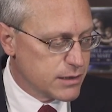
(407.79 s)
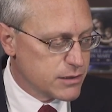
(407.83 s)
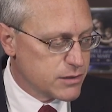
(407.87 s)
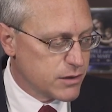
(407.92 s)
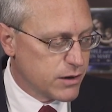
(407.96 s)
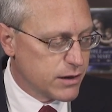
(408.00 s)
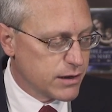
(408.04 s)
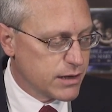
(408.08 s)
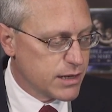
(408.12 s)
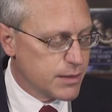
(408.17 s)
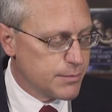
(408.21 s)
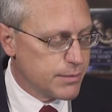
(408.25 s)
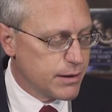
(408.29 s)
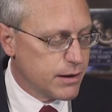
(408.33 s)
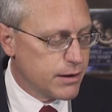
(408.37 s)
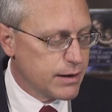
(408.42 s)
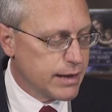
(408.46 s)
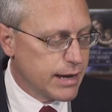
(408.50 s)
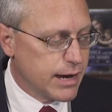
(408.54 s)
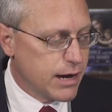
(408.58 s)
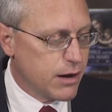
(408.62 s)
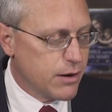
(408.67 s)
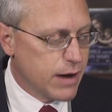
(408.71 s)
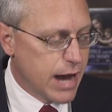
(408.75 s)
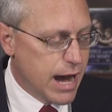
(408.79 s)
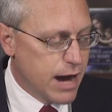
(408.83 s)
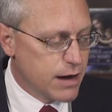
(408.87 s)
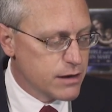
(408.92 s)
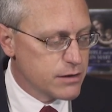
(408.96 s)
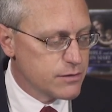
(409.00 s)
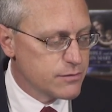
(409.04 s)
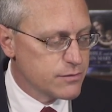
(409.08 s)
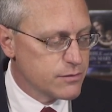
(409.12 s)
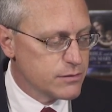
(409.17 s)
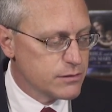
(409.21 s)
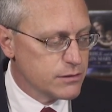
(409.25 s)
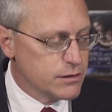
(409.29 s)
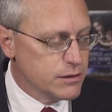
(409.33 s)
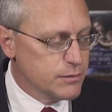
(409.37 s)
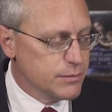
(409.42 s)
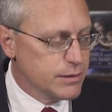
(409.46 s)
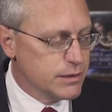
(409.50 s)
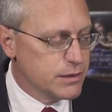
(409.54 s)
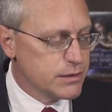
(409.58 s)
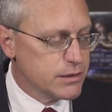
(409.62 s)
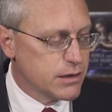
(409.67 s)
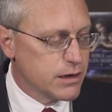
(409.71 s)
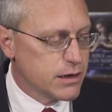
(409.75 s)
talking about how out of gloom
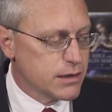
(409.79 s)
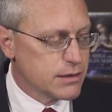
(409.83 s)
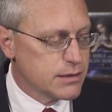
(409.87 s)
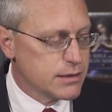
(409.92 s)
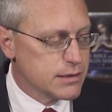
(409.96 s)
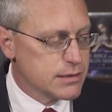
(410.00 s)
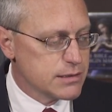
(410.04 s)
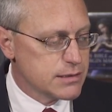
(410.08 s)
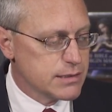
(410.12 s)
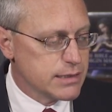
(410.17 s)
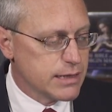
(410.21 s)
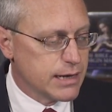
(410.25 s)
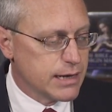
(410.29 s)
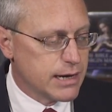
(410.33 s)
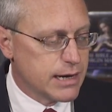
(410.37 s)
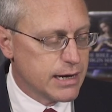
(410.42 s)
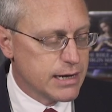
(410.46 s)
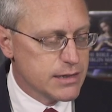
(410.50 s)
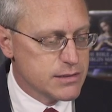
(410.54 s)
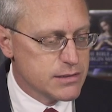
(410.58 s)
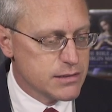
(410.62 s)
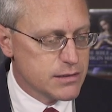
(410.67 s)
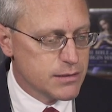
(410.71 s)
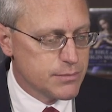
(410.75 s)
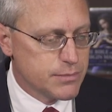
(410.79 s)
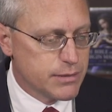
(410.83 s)
and darkness the eyes of the